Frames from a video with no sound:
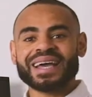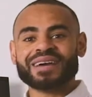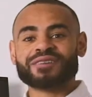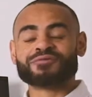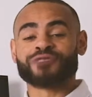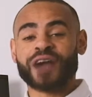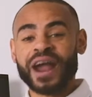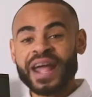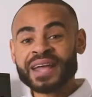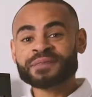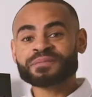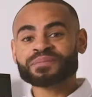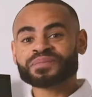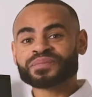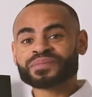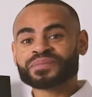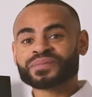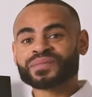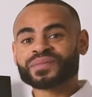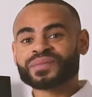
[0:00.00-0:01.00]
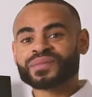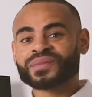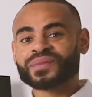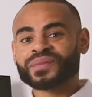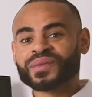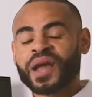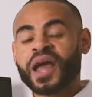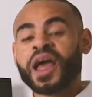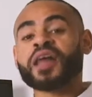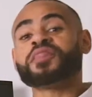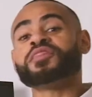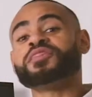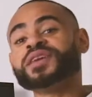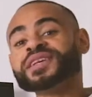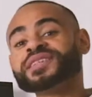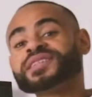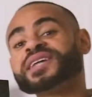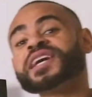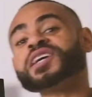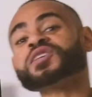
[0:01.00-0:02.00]
rate,
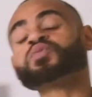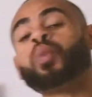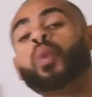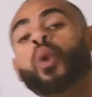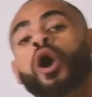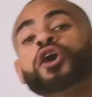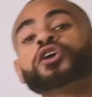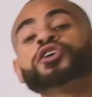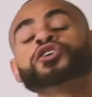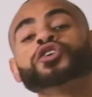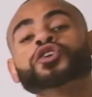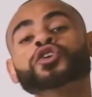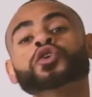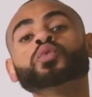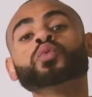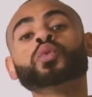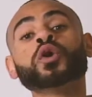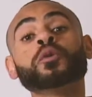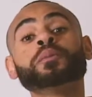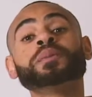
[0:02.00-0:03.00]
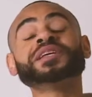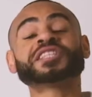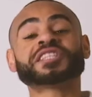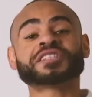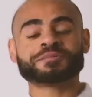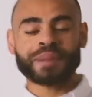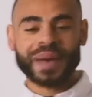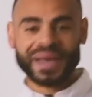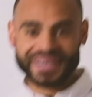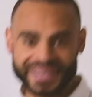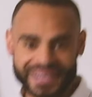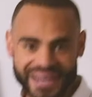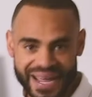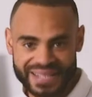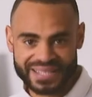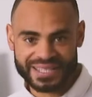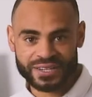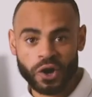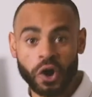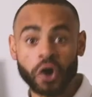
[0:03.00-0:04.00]
this is what you will be
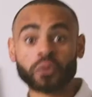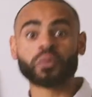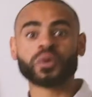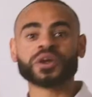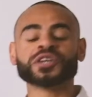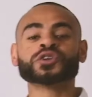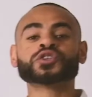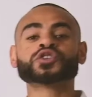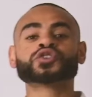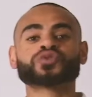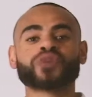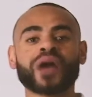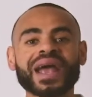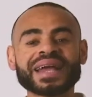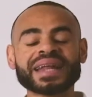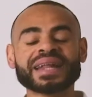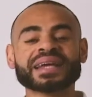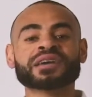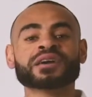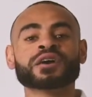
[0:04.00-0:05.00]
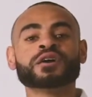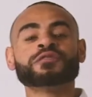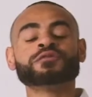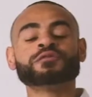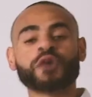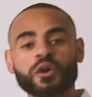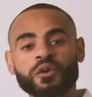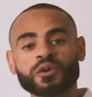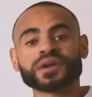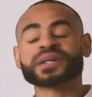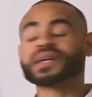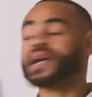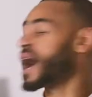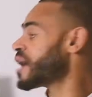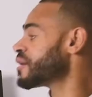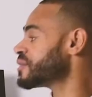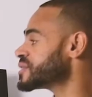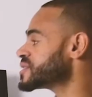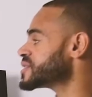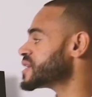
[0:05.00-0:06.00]
speculating on when you're trading foreign
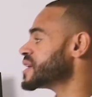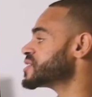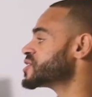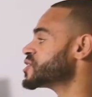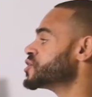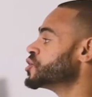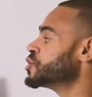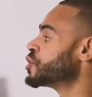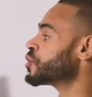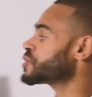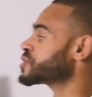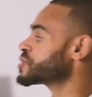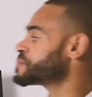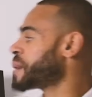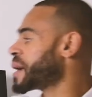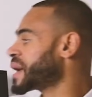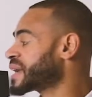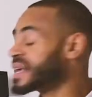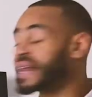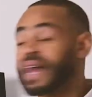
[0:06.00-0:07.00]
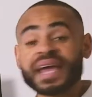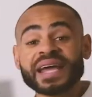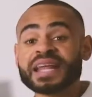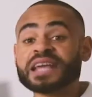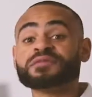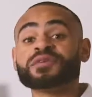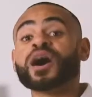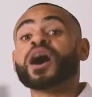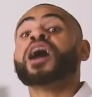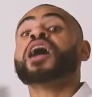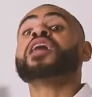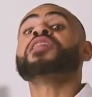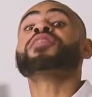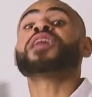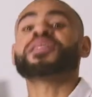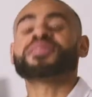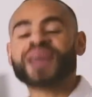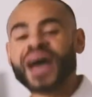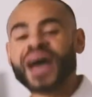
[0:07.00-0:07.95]
currency. So you're speculating either that